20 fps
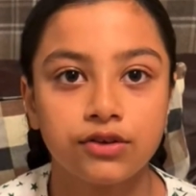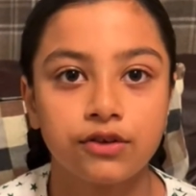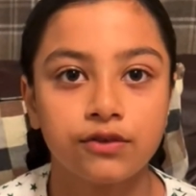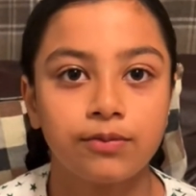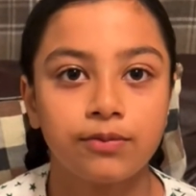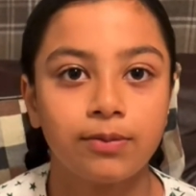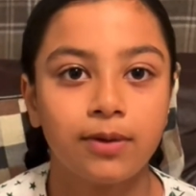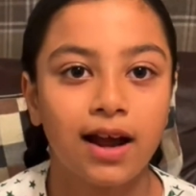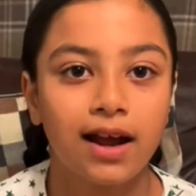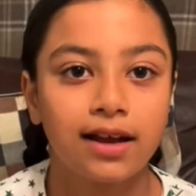
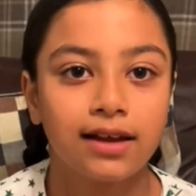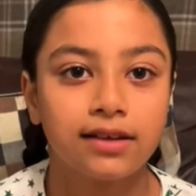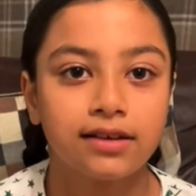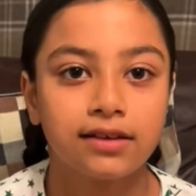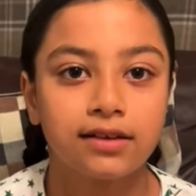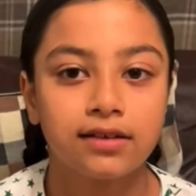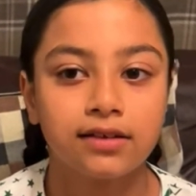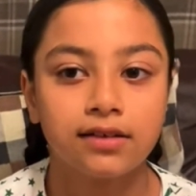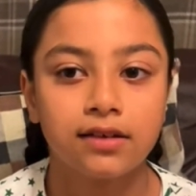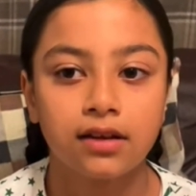of
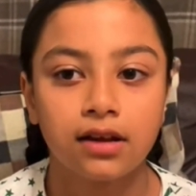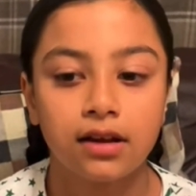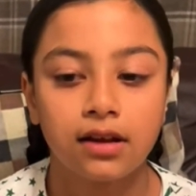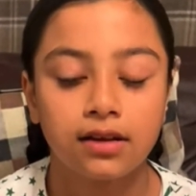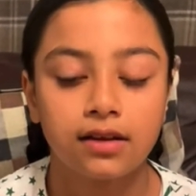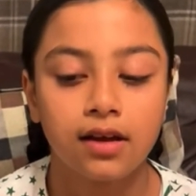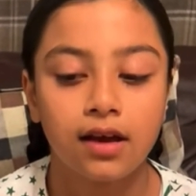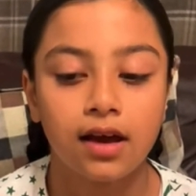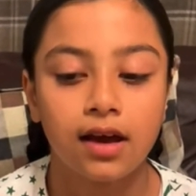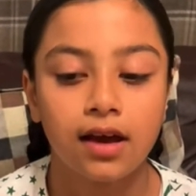practice
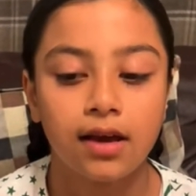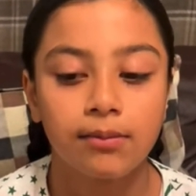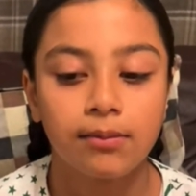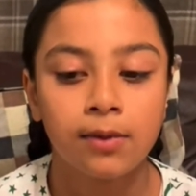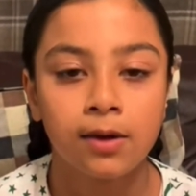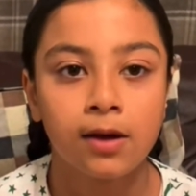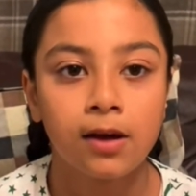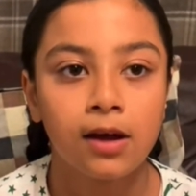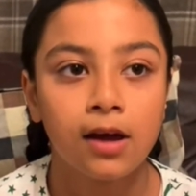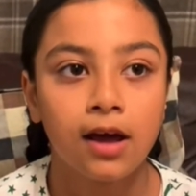time,
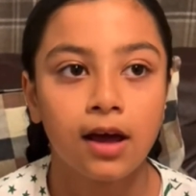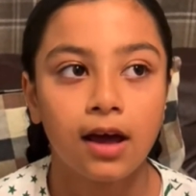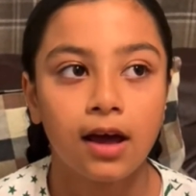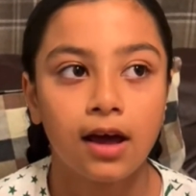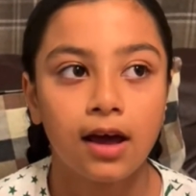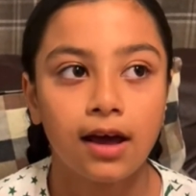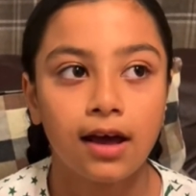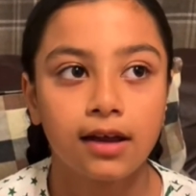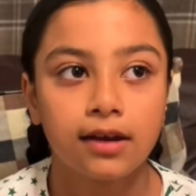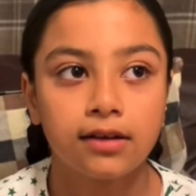
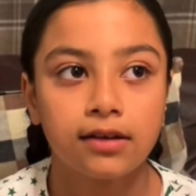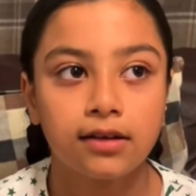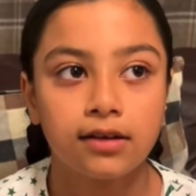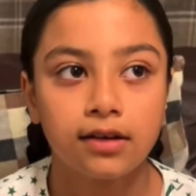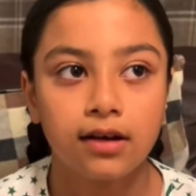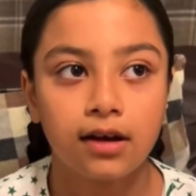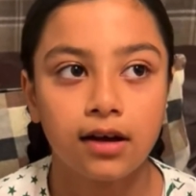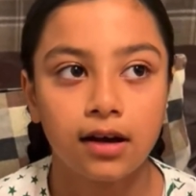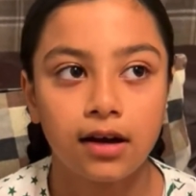and